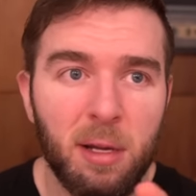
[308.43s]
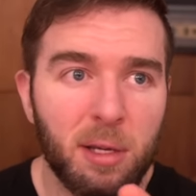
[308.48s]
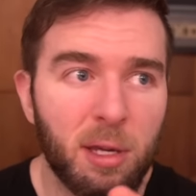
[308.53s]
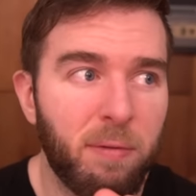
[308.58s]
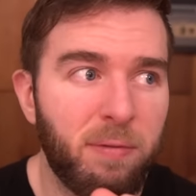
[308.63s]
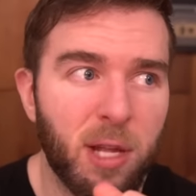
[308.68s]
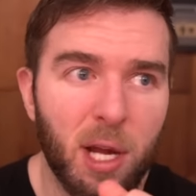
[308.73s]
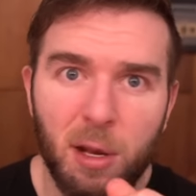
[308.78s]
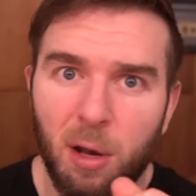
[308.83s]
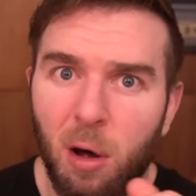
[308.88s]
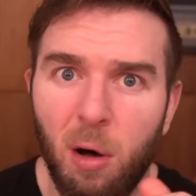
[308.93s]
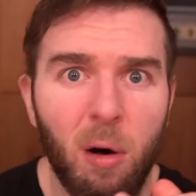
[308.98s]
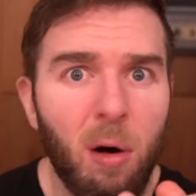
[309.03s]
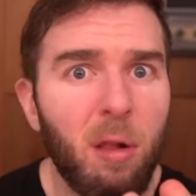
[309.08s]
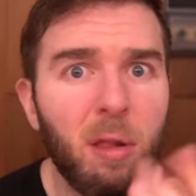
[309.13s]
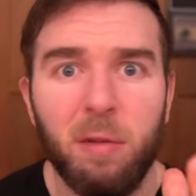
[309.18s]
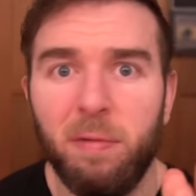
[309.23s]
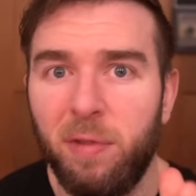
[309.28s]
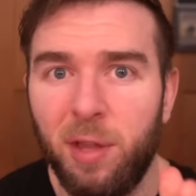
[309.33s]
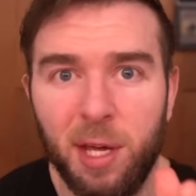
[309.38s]
you've done
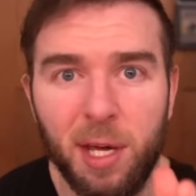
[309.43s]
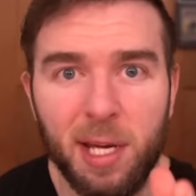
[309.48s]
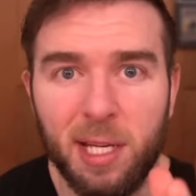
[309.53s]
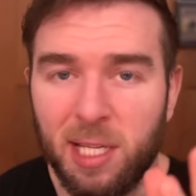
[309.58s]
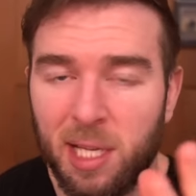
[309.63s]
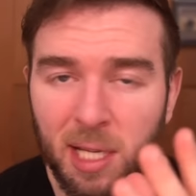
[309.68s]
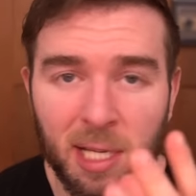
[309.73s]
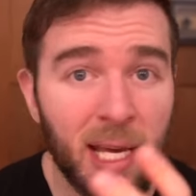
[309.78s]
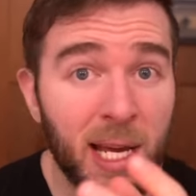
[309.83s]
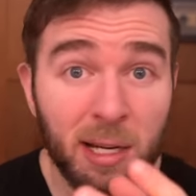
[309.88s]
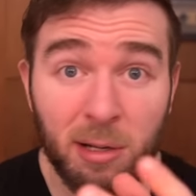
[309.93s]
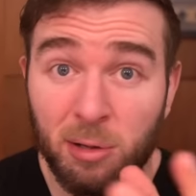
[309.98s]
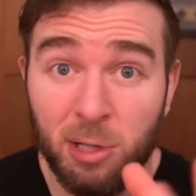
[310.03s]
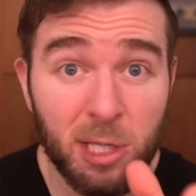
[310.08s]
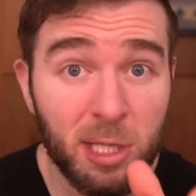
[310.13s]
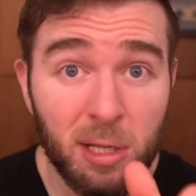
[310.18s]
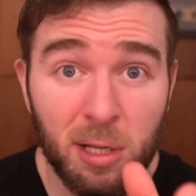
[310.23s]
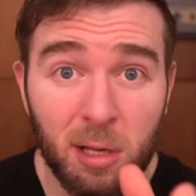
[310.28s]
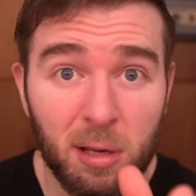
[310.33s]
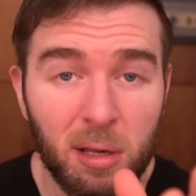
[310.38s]
all of this and yet you're
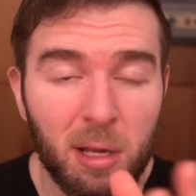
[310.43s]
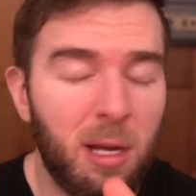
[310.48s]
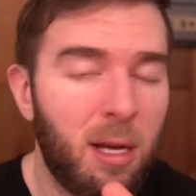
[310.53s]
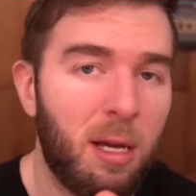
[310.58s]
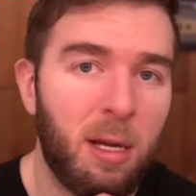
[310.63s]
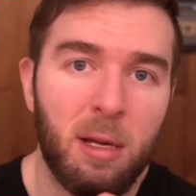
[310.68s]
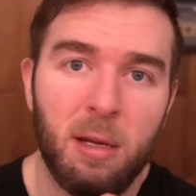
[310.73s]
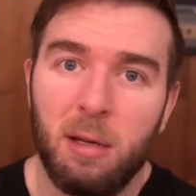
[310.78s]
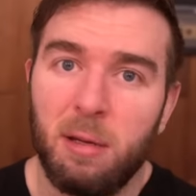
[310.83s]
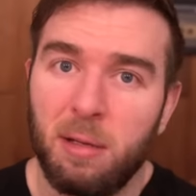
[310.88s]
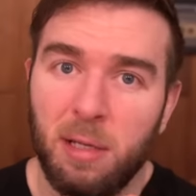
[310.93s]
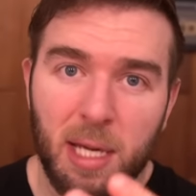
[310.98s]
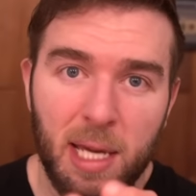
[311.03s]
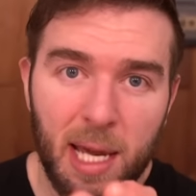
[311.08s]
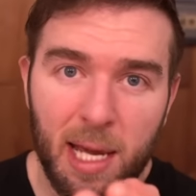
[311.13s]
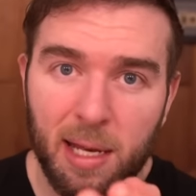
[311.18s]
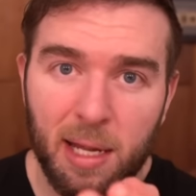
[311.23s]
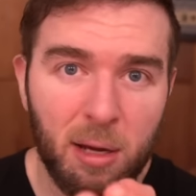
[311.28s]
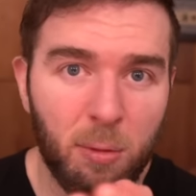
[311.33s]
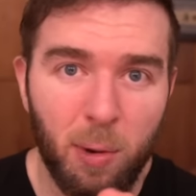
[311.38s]
still
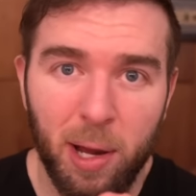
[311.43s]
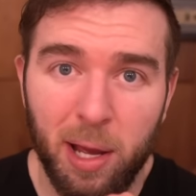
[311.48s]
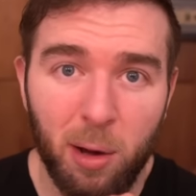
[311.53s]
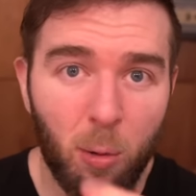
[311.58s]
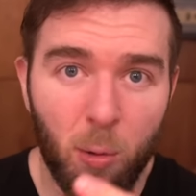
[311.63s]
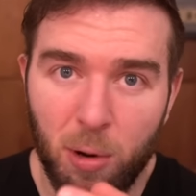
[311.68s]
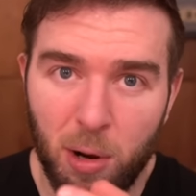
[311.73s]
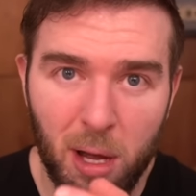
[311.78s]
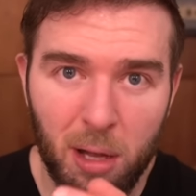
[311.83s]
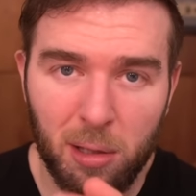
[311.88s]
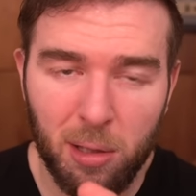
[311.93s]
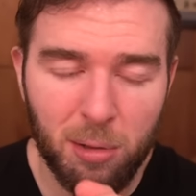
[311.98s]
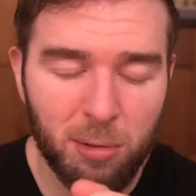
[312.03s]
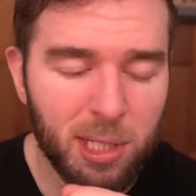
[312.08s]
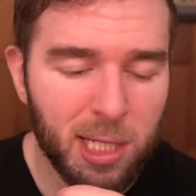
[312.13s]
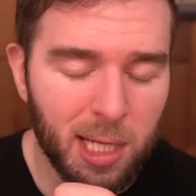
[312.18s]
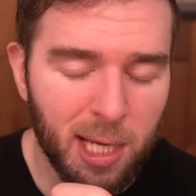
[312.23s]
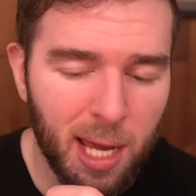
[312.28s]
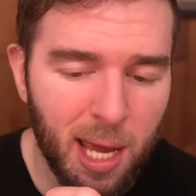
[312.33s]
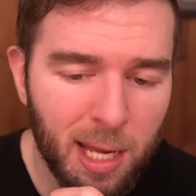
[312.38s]
gaining weight or not
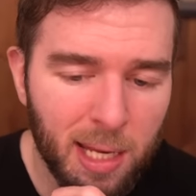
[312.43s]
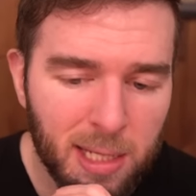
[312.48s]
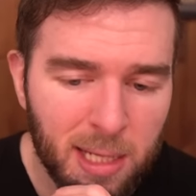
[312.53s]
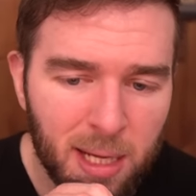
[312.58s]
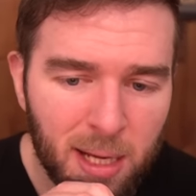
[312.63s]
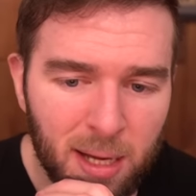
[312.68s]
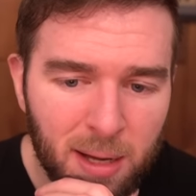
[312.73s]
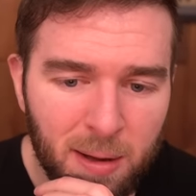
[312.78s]
losing it.